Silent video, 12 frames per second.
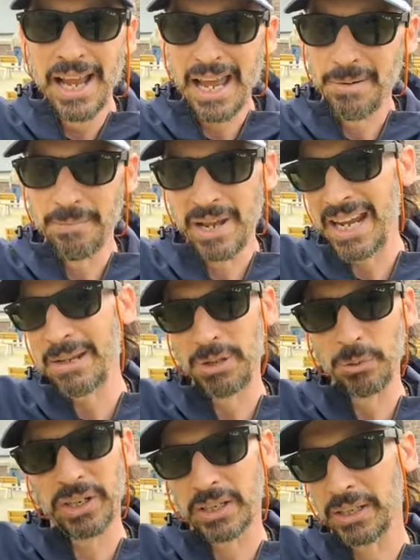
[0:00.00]
and
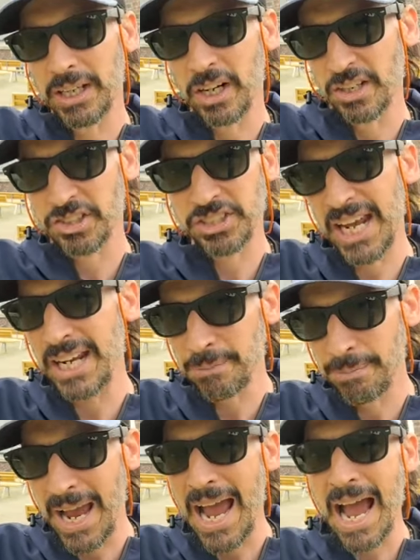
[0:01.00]
maybe we can get our
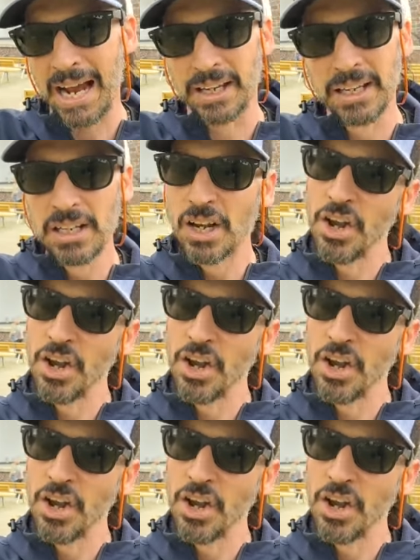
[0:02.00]
state back.